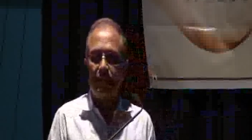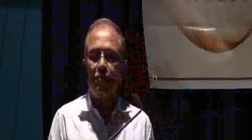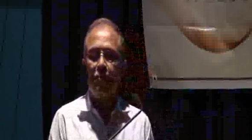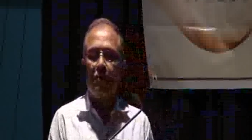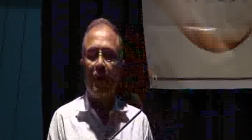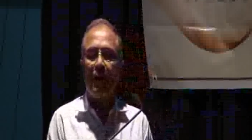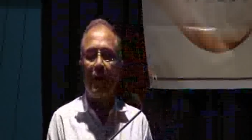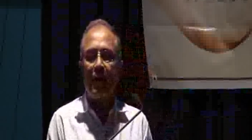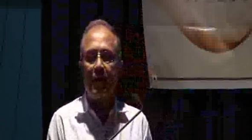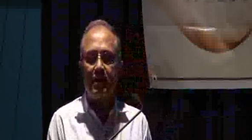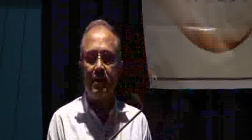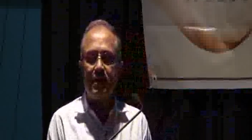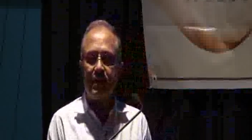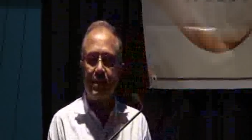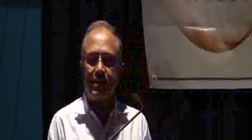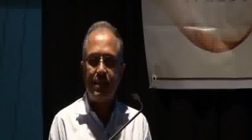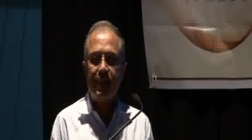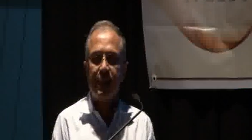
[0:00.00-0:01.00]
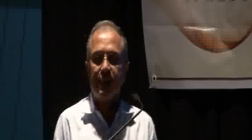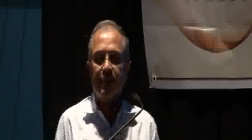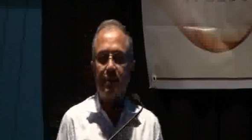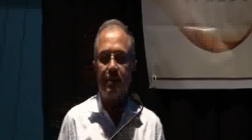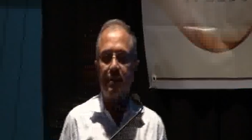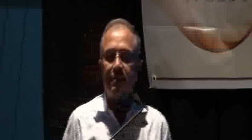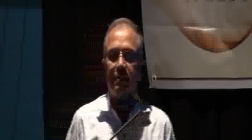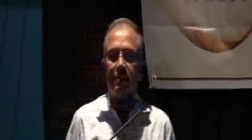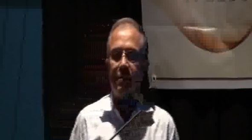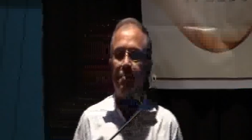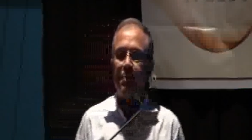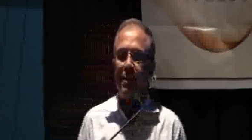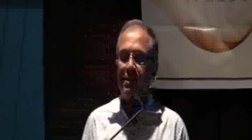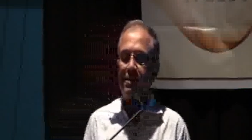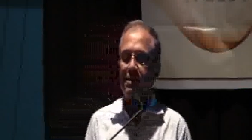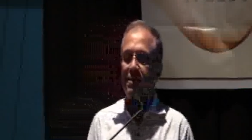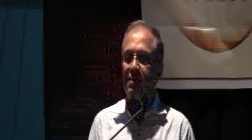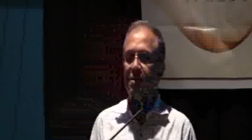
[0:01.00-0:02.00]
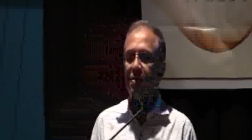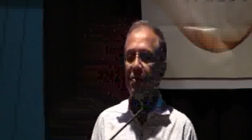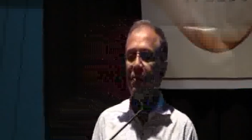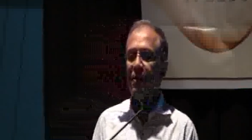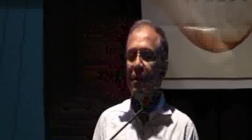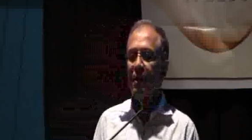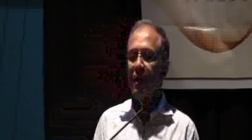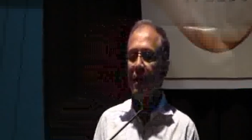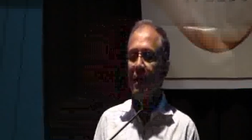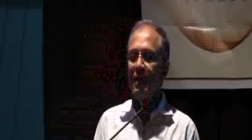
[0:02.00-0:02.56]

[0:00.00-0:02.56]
to a large extent, the basis of our